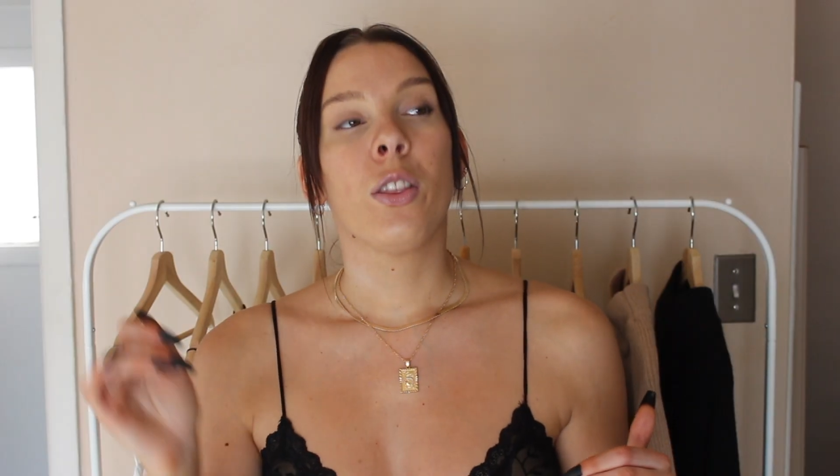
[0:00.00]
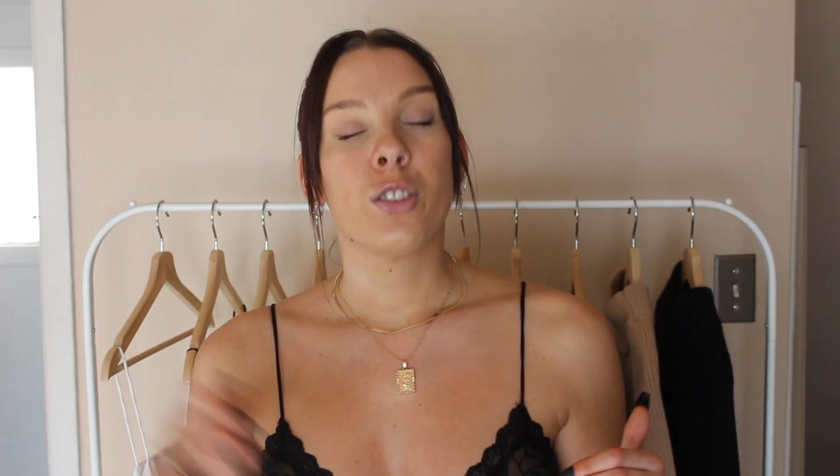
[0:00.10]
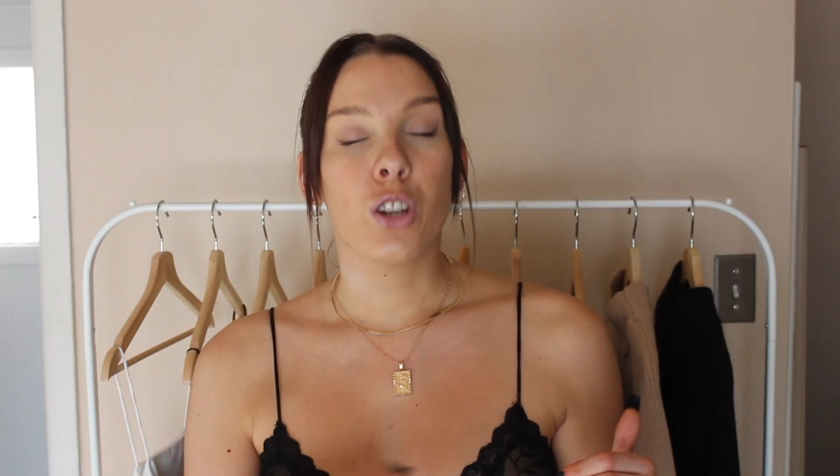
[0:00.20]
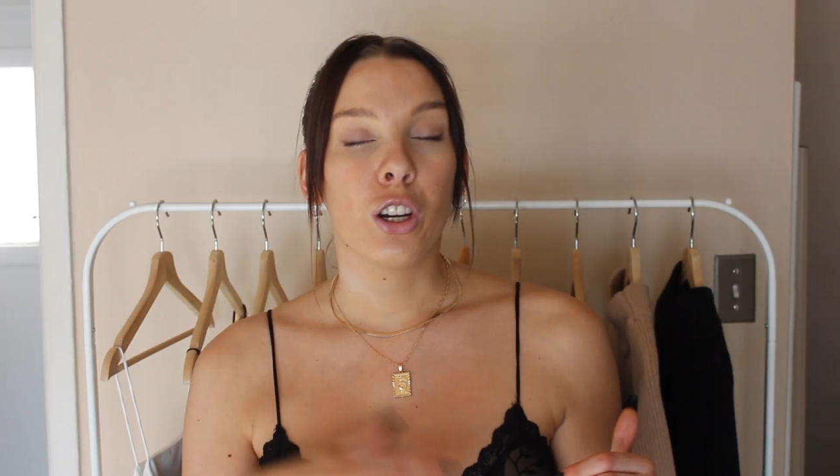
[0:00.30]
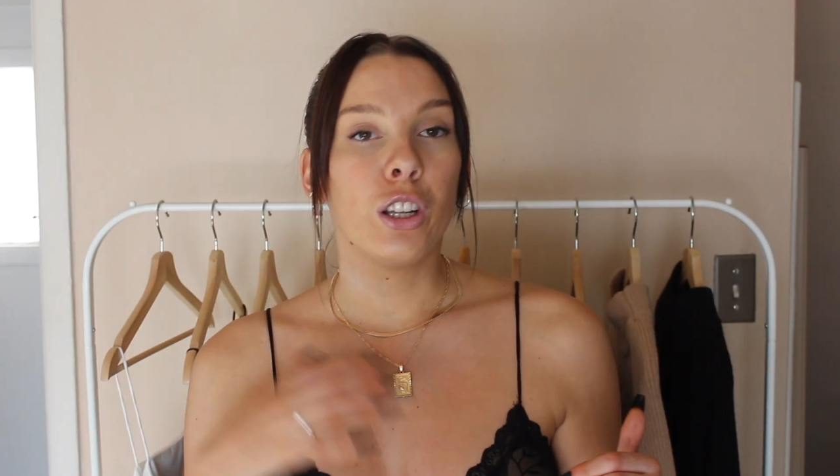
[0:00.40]

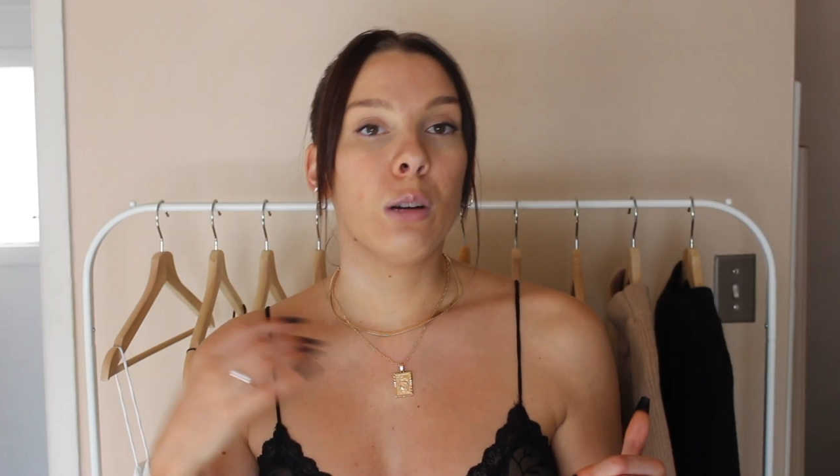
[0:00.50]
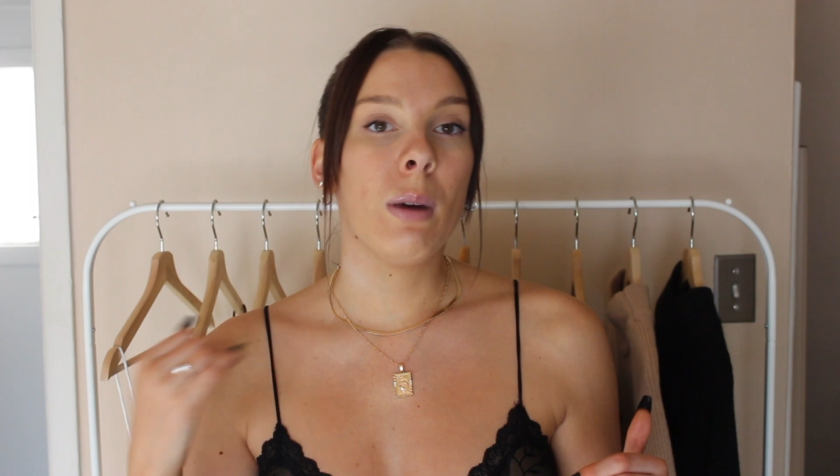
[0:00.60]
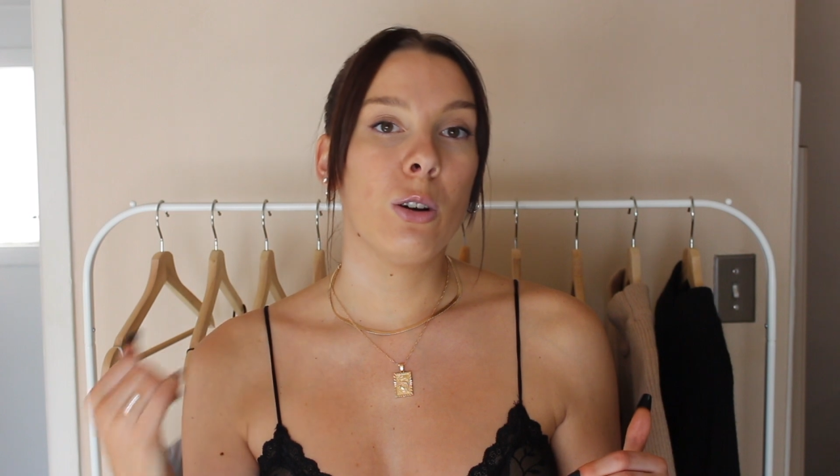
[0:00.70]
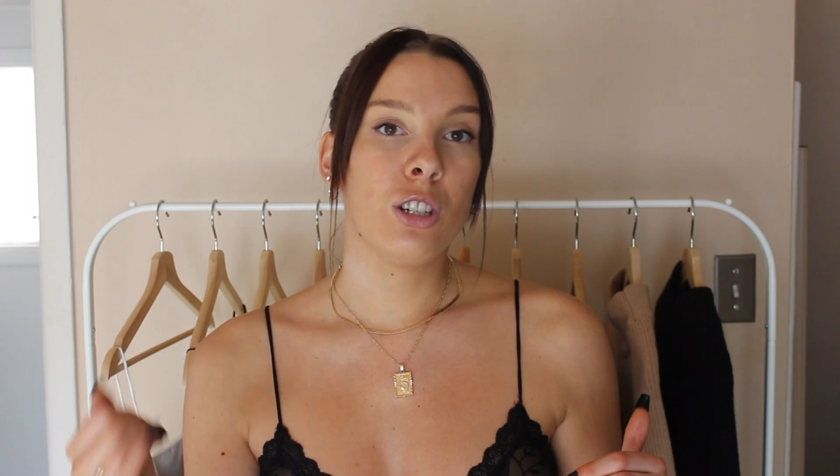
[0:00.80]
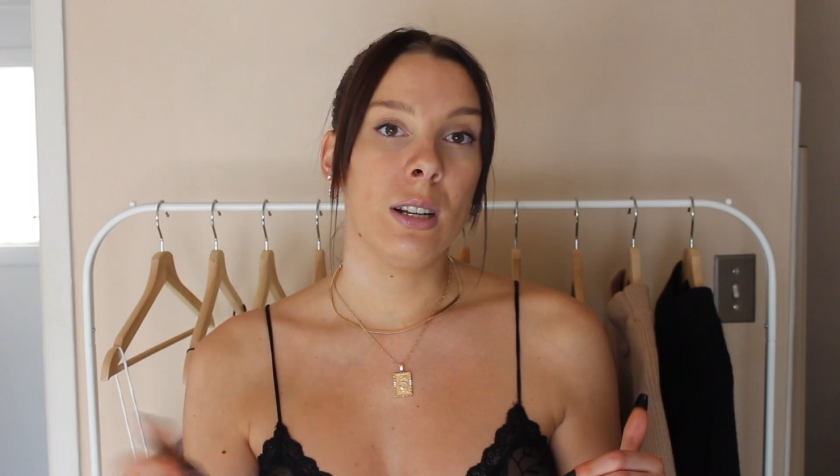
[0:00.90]
circular
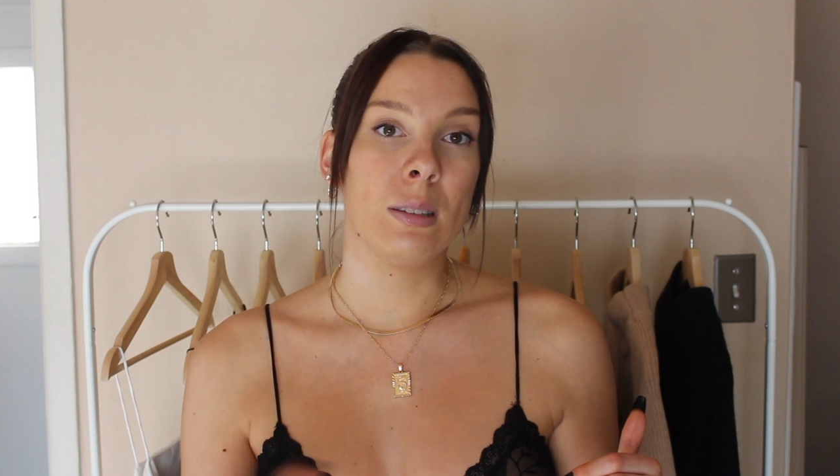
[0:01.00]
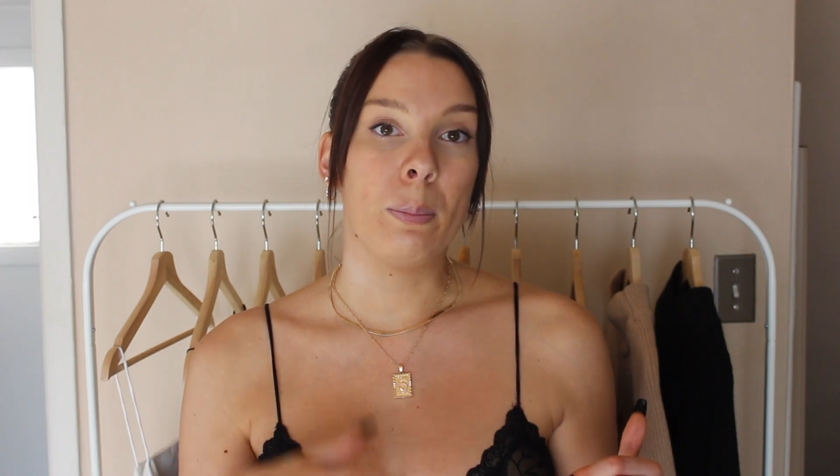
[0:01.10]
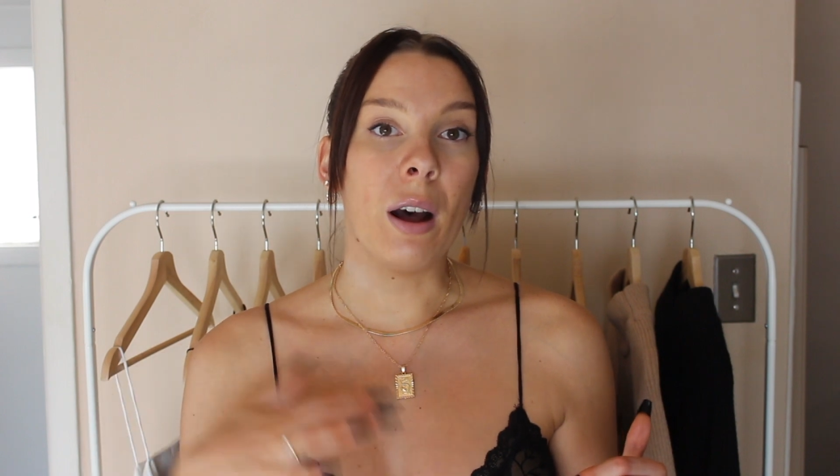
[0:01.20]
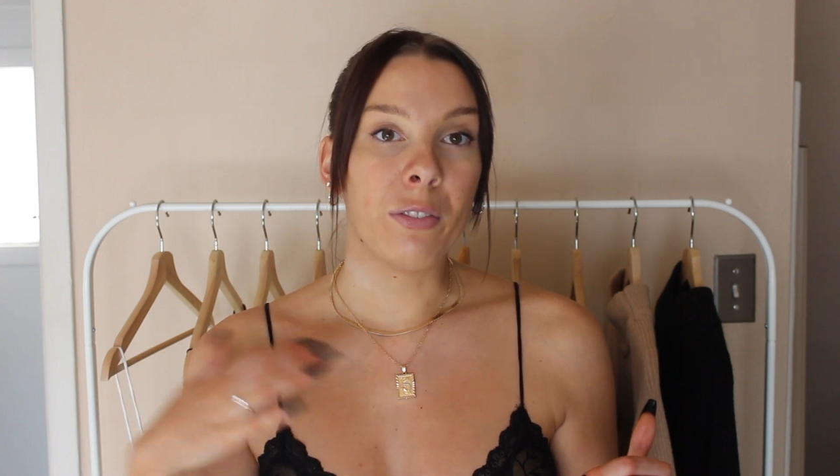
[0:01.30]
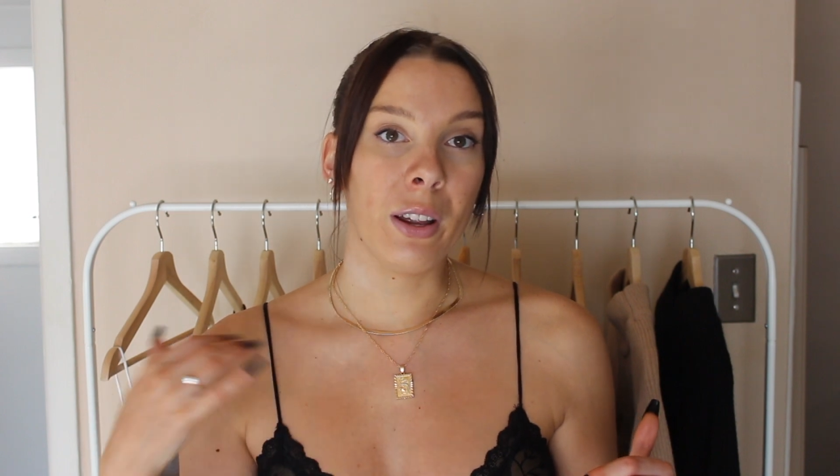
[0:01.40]
motions,
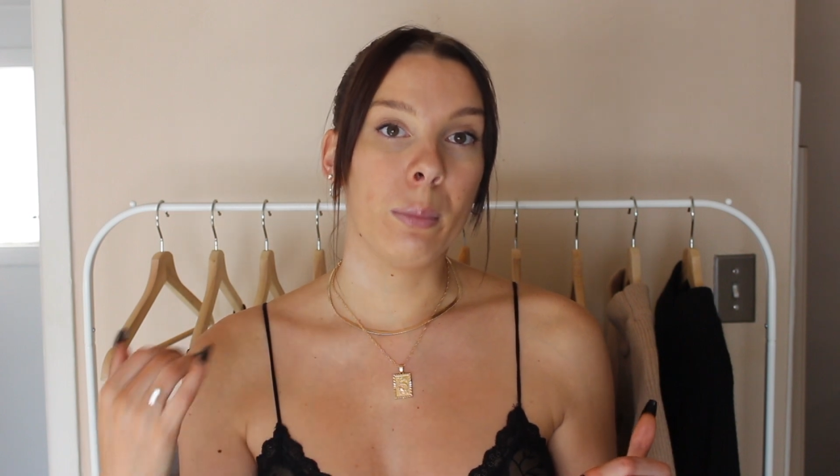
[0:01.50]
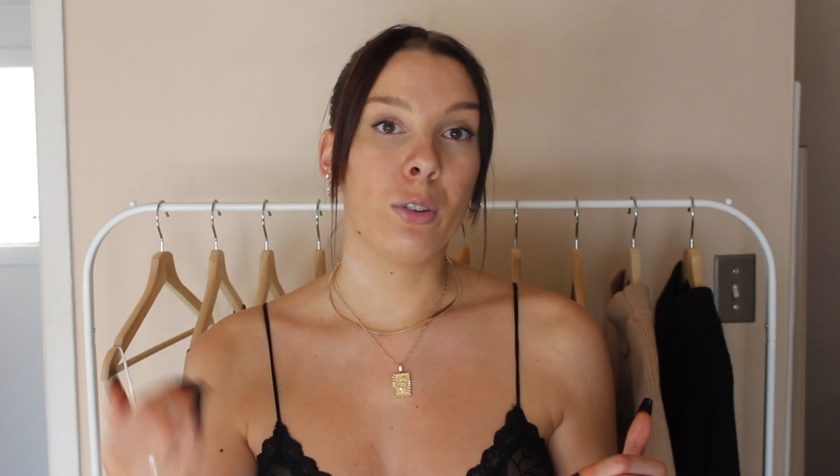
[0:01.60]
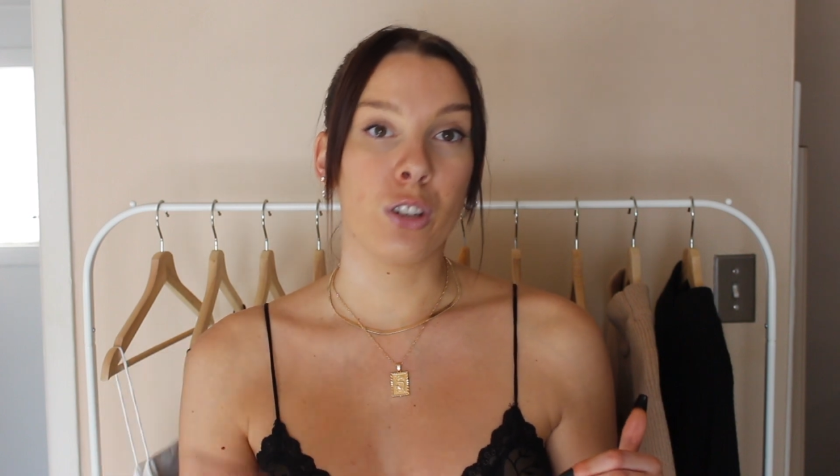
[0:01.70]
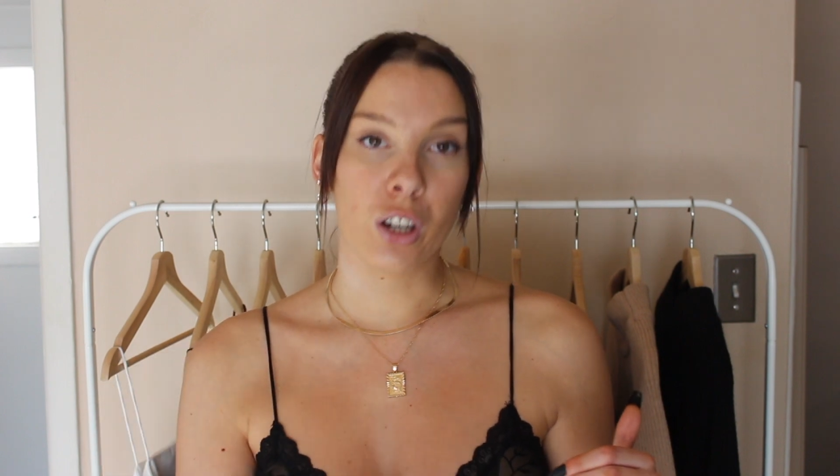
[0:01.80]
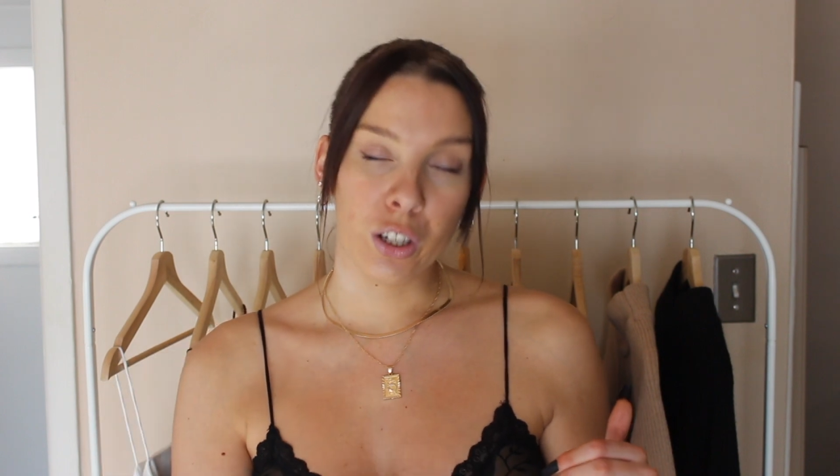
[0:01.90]
buffing
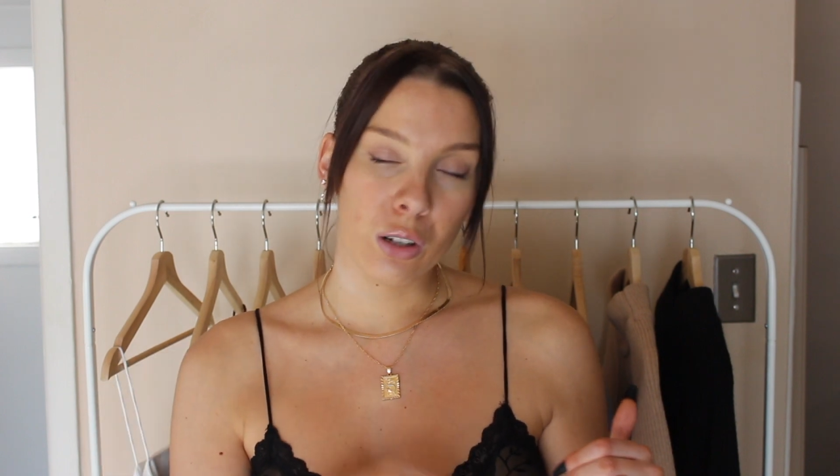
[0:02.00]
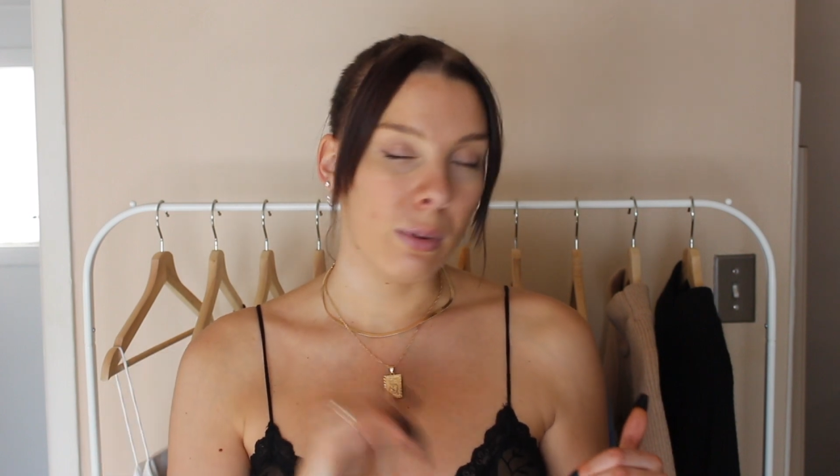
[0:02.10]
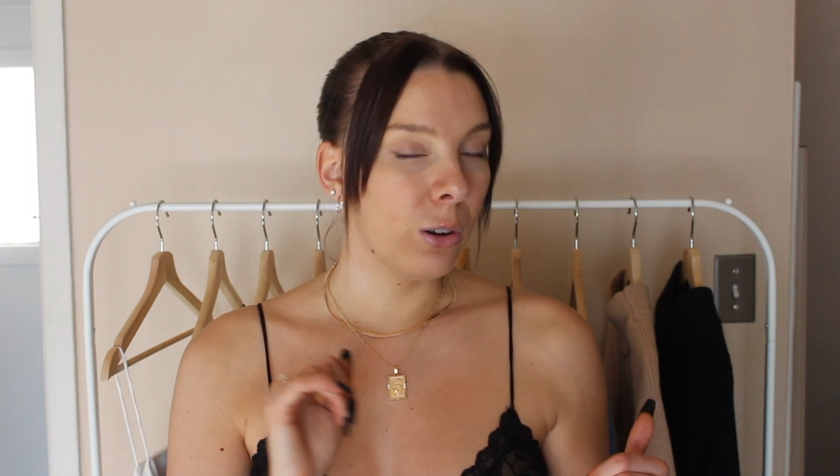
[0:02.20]
circular